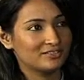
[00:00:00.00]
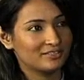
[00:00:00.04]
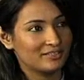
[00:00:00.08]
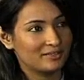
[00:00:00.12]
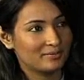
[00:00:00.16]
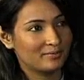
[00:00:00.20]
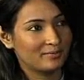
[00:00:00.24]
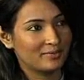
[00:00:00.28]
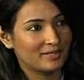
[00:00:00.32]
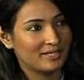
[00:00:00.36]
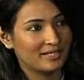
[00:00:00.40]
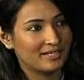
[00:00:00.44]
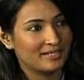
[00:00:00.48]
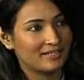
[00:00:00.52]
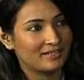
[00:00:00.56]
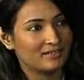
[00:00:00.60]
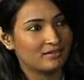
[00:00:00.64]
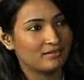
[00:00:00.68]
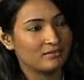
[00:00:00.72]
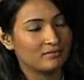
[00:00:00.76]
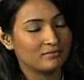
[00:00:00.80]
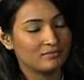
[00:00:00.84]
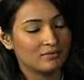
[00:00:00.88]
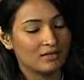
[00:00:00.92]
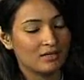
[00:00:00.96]
they made,
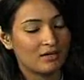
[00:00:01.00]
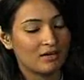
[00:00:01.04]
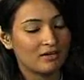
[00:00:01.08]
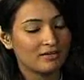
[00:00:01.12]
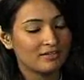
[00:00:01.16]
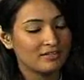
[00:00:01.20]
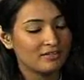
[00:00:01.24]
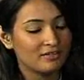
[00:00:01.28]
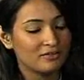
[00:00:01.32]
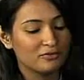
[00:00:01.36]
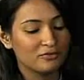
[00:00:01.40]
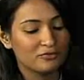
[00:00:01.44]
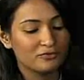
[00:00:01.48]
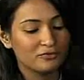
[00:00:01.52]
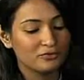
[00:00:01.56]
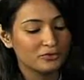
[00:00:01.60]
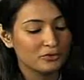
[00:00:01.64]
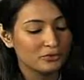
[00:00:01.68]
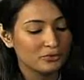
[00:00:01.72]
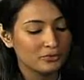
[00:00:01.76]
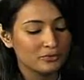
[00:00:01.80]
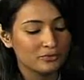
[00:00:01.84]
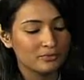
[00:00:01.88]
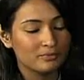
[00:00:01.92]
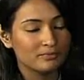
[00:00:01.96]
are there a
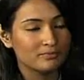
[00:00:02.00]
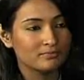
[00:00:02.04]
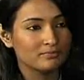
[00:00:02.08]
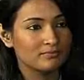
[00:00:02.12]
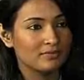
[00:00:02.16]
few